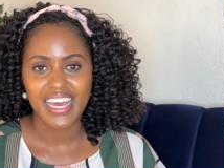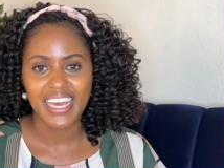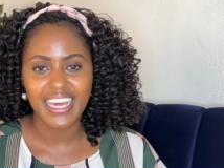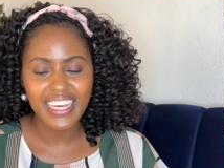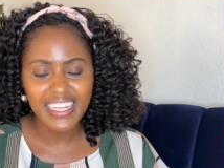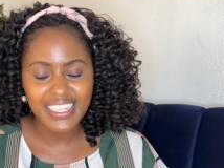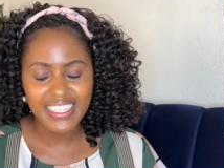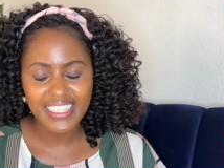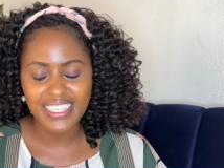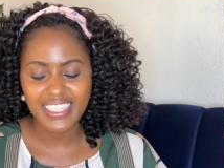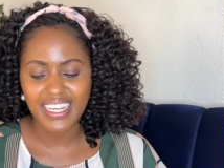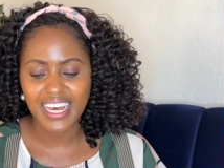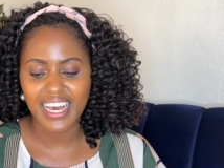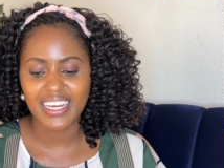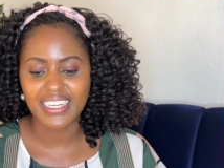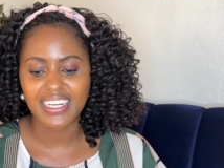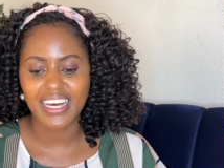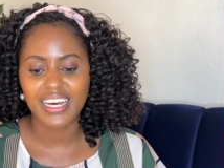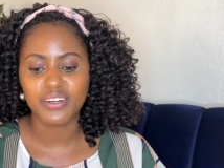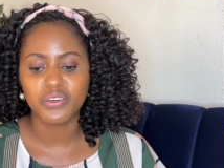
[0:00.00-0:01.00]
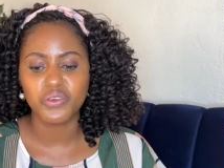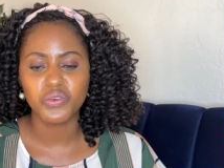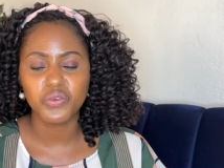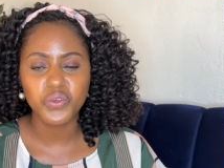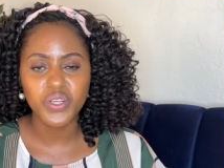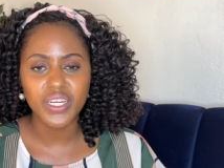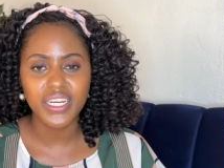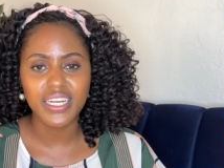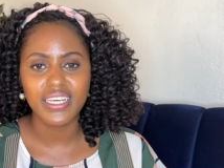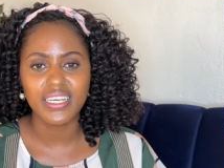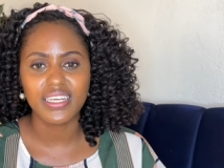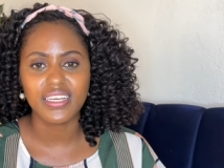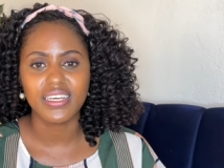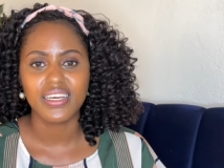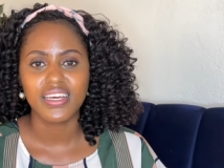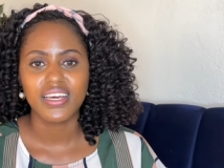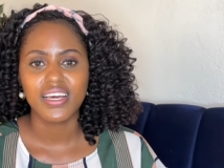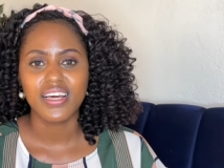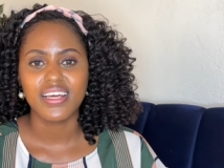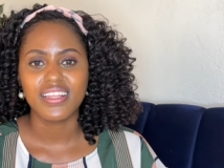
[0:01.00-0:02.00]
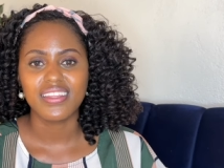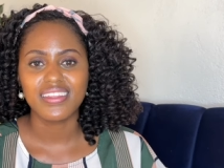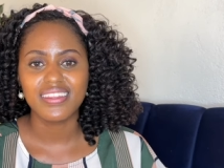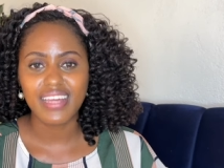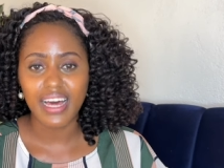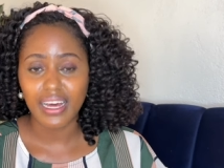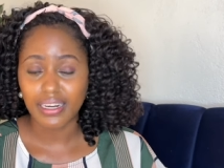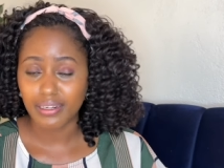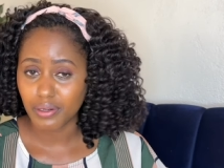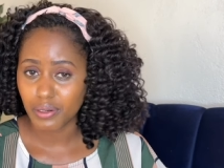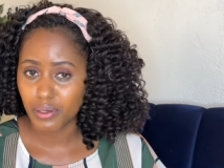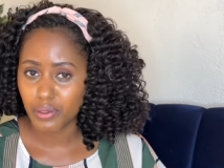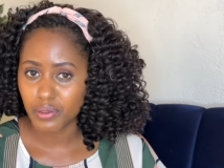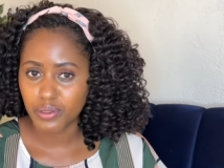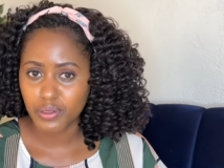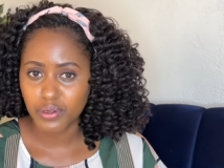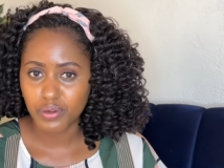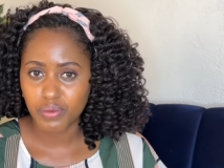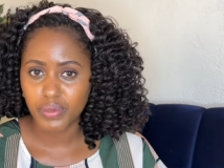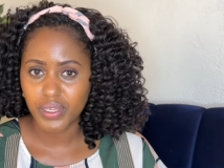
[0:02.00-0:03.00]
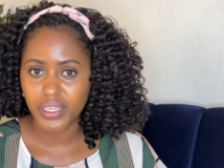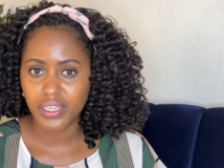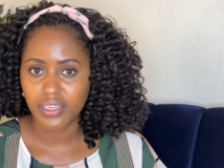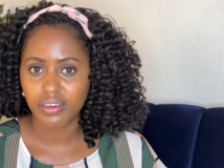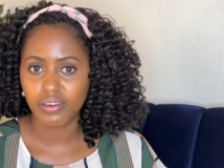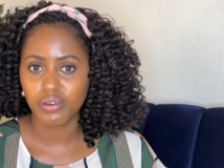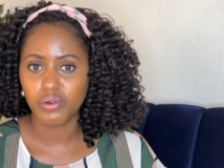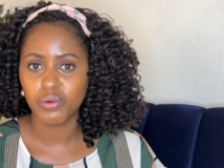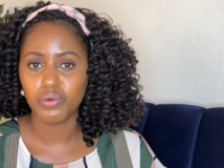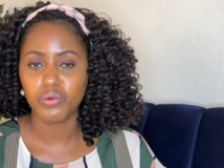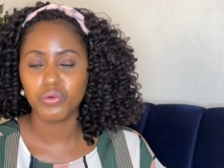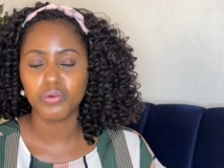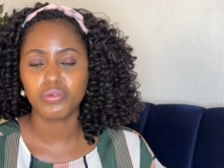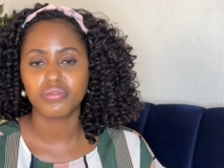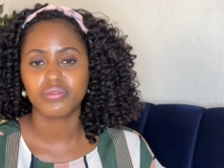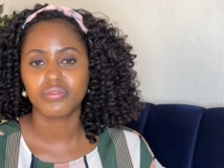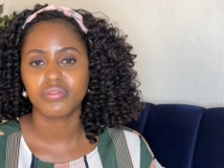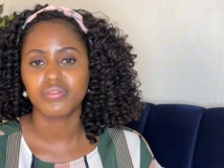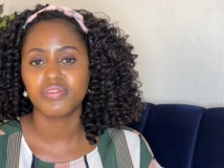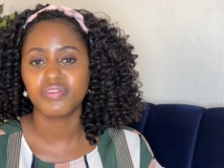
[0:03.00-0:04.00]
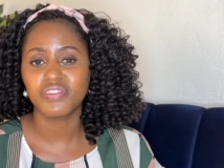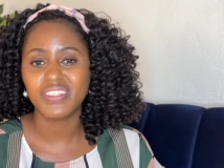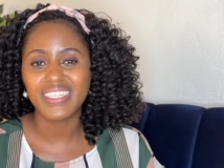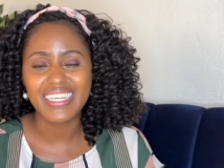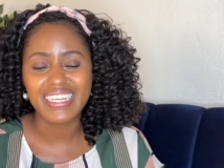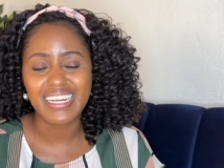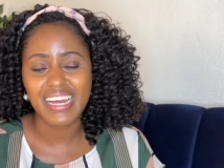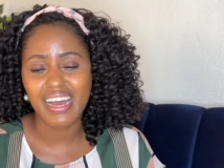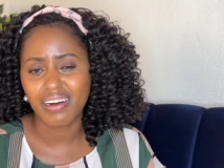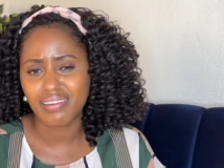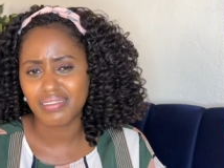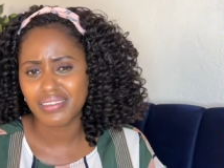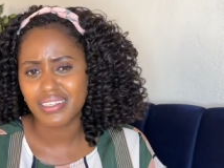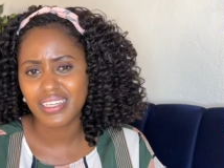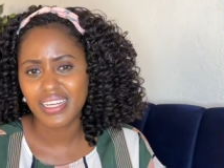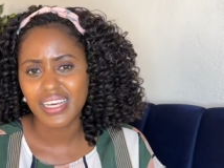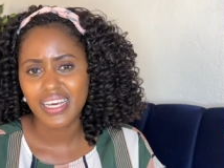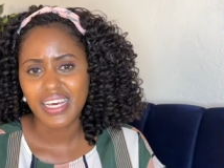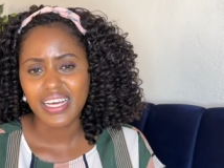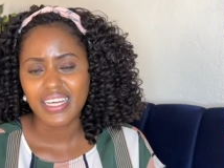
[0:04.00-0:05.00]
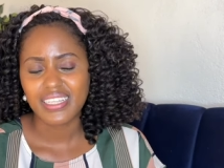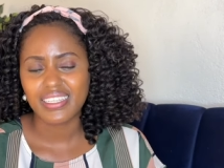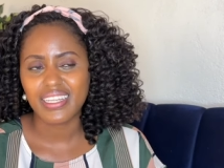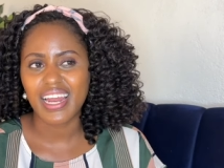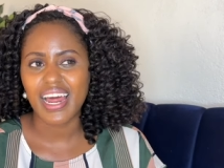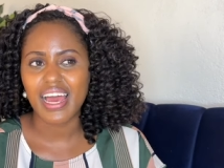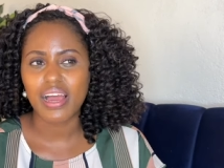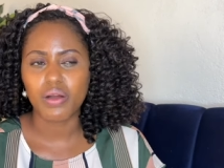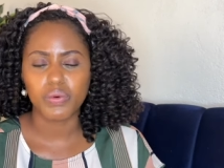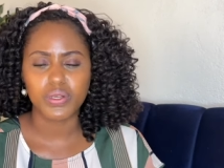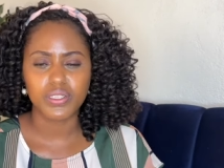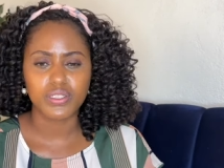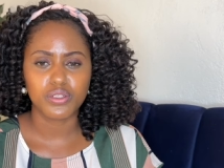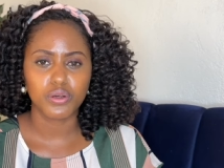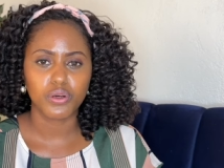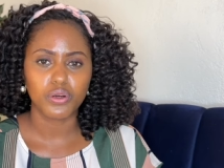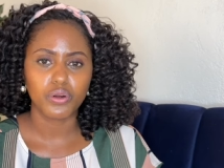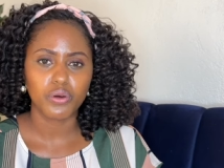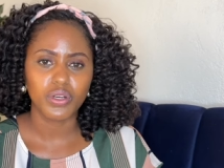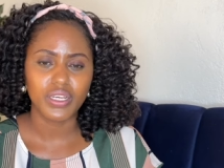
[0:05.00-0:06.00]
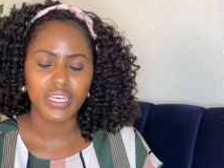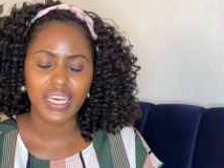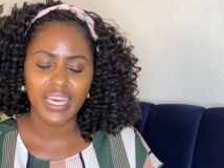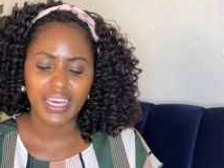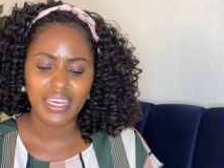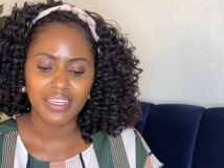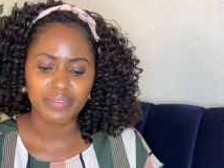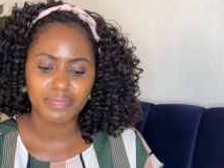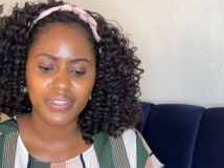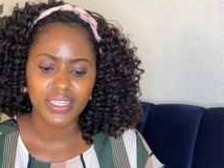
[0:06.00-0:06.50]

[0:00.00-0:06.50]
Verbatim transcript: inside and really that close to me who figured out that I was not okay.